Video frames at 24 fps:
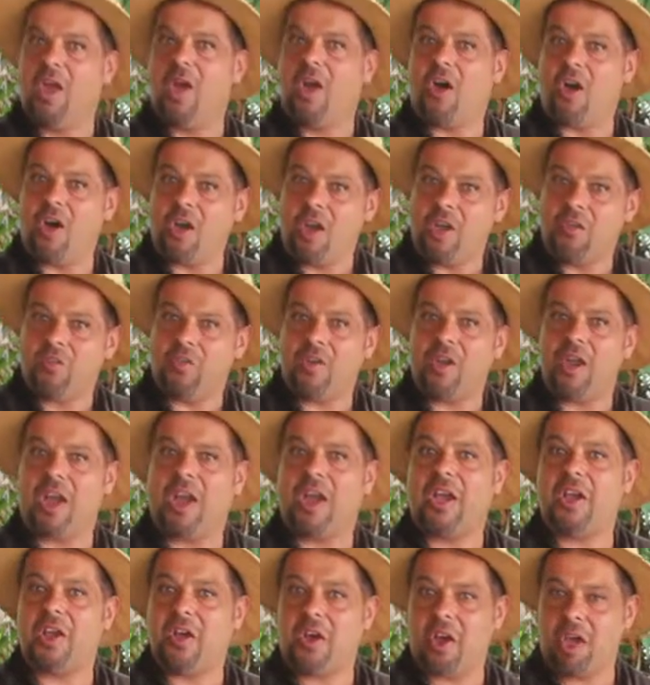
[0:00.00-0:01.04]
over
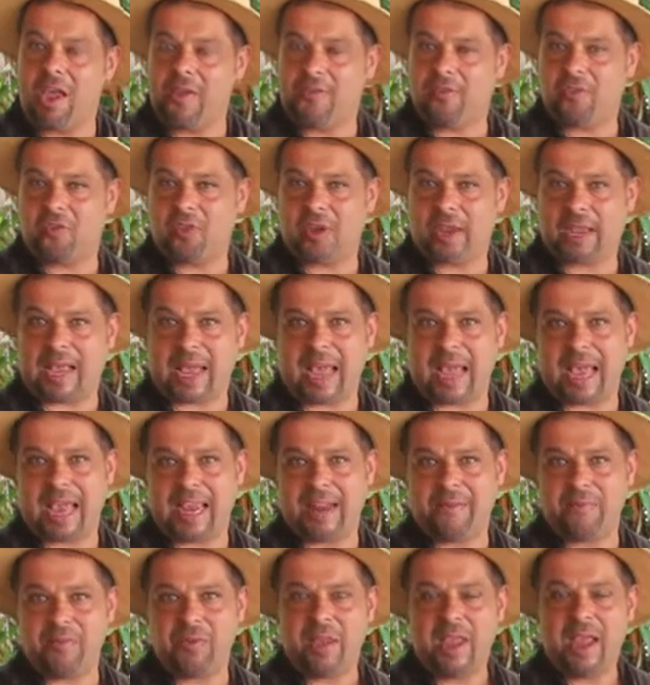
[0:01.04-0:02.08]
and over
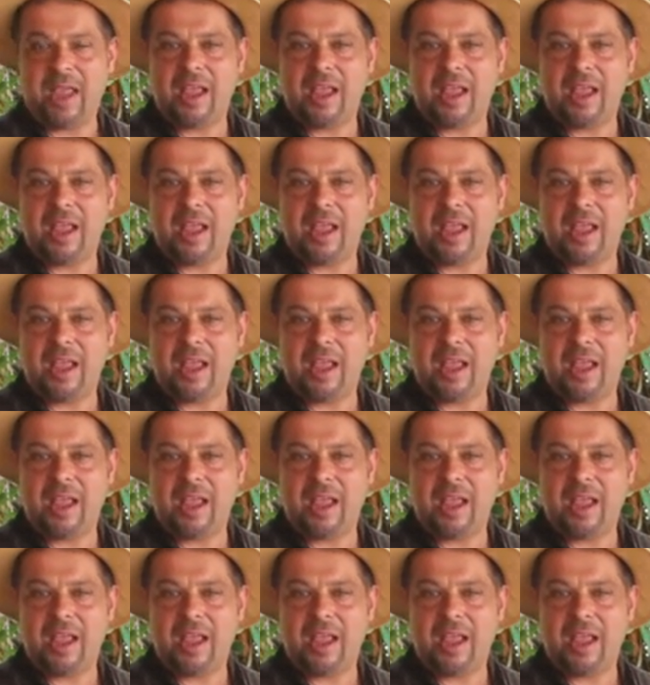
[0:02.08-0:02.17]
again.